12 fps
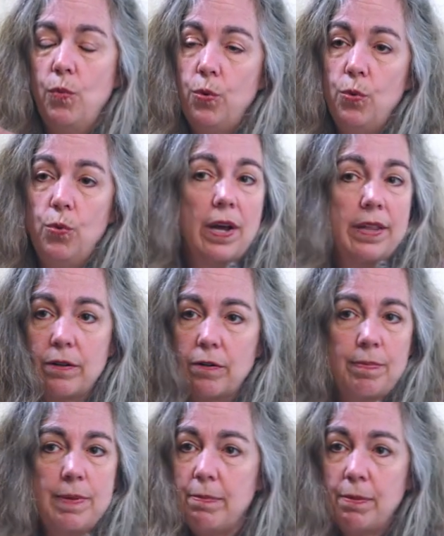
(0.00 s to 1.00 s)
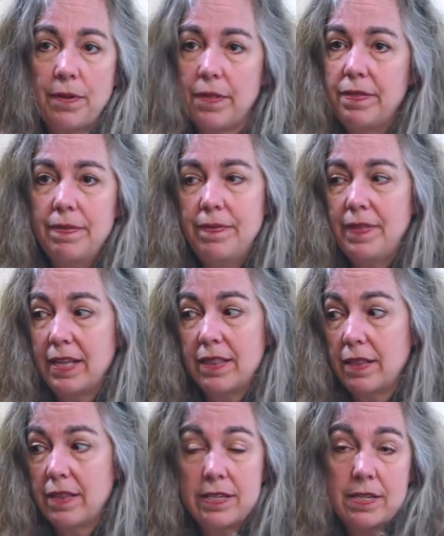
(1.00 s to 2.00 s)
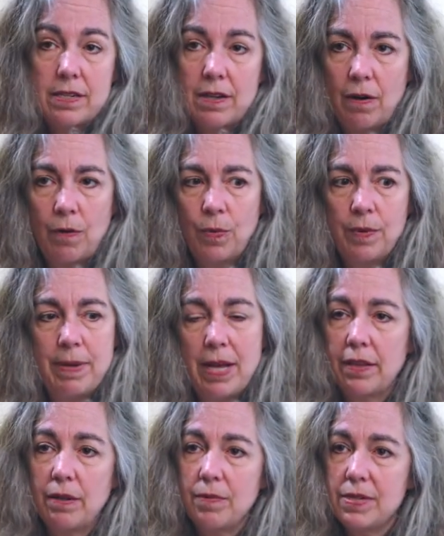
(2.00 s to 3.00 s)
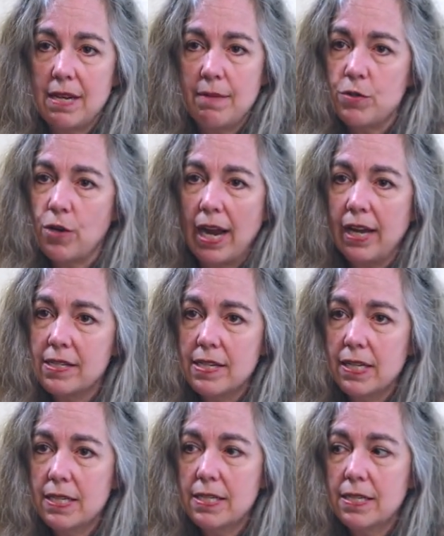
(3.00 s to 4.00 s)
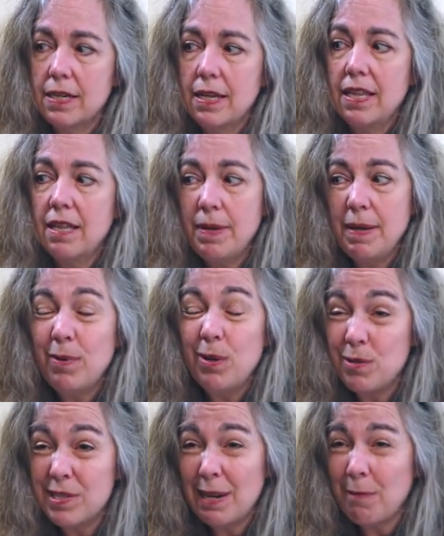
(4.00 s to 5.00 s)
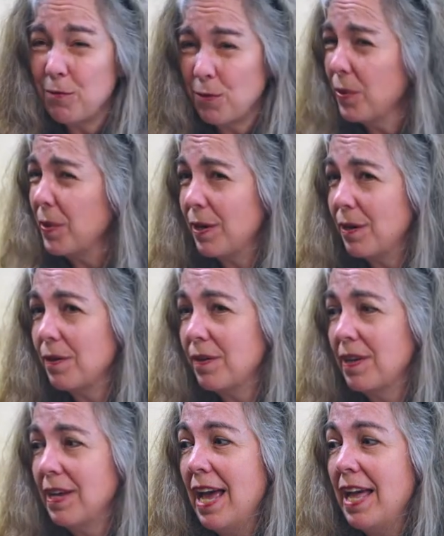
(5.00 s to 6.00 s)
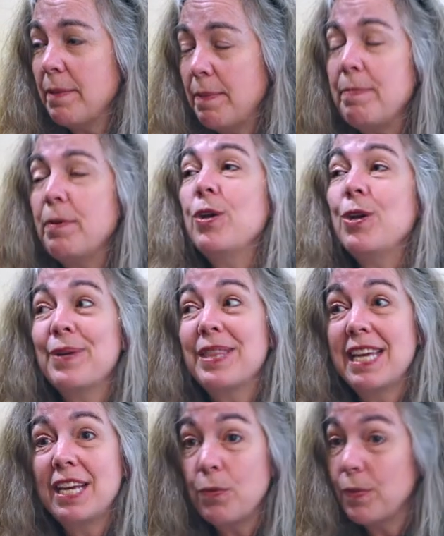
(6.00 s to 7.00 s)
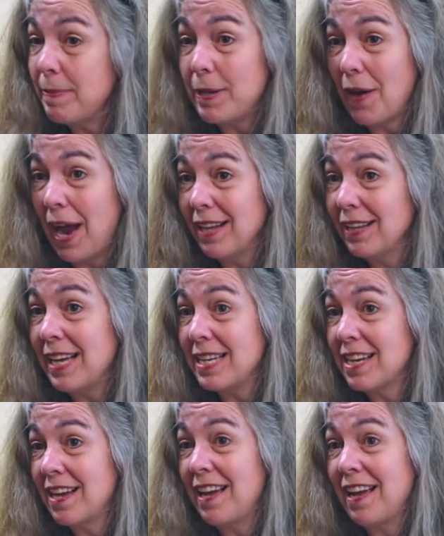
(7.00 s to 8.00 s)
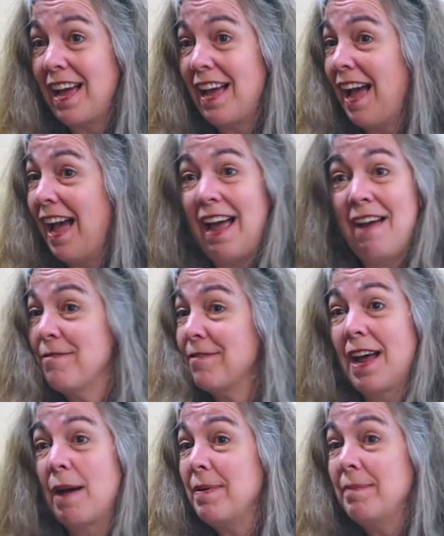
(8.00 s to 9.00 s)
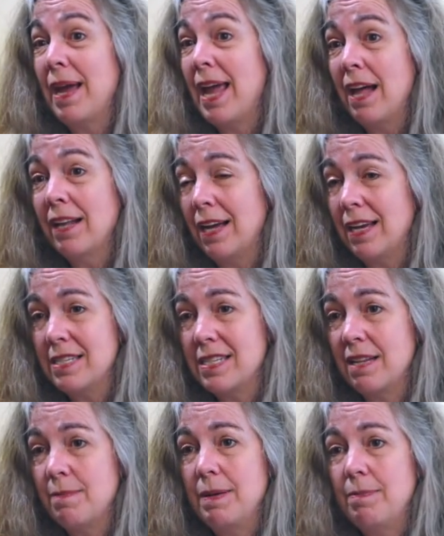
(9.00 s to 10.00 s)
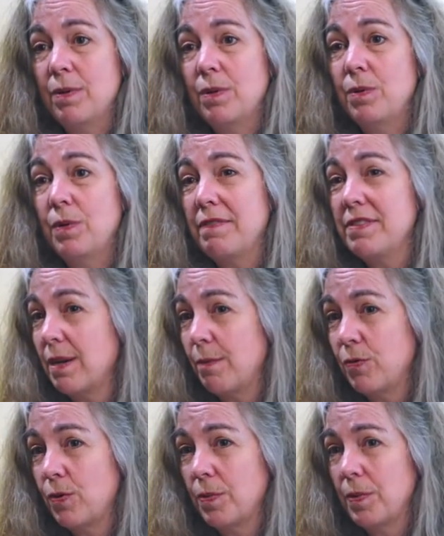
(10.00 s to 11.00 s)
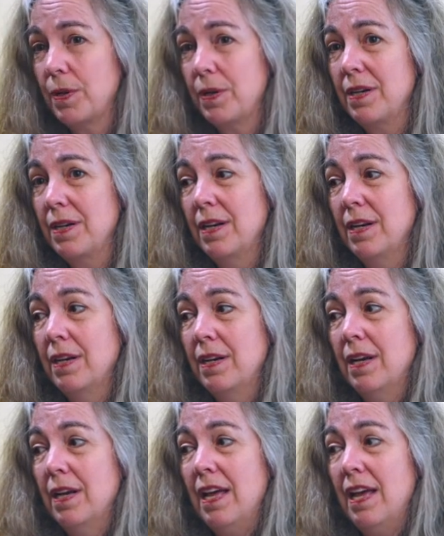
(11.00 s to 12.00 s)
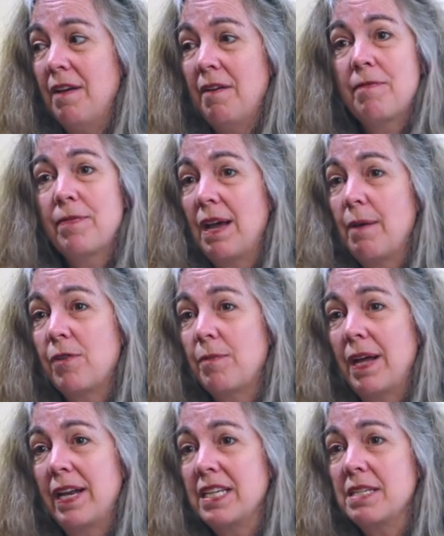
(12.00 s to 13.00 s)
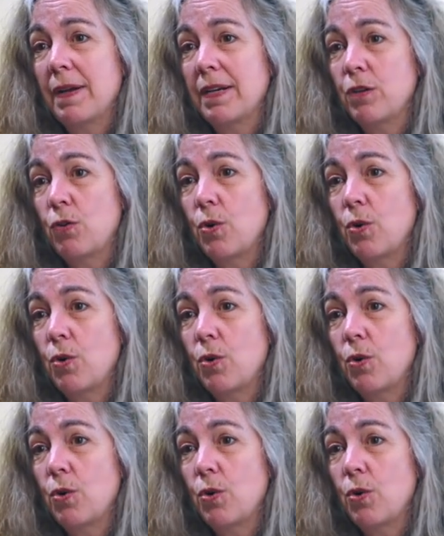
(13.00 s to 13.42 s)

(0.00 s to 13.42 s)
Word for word: who other people think that this is or would be on the same track as this the people who step forward are the people who you would think would be your allies uh, have not been my allies, and the people who have stepped forward have come from unexpected